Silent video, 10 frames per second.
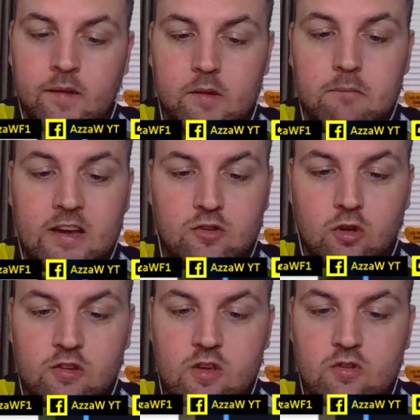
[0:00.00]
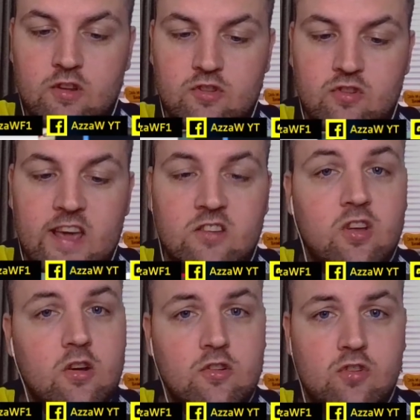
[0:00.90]
Make sure to use the straights to
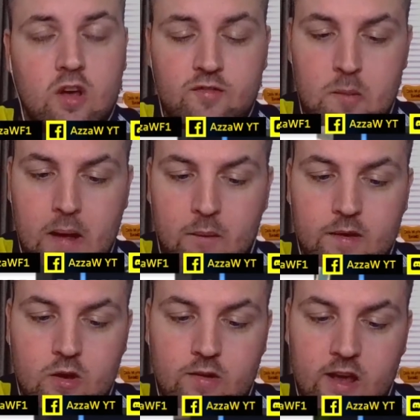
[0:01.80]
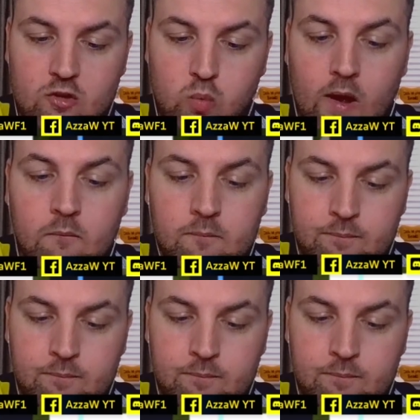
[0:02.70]
conserve your power unit as well.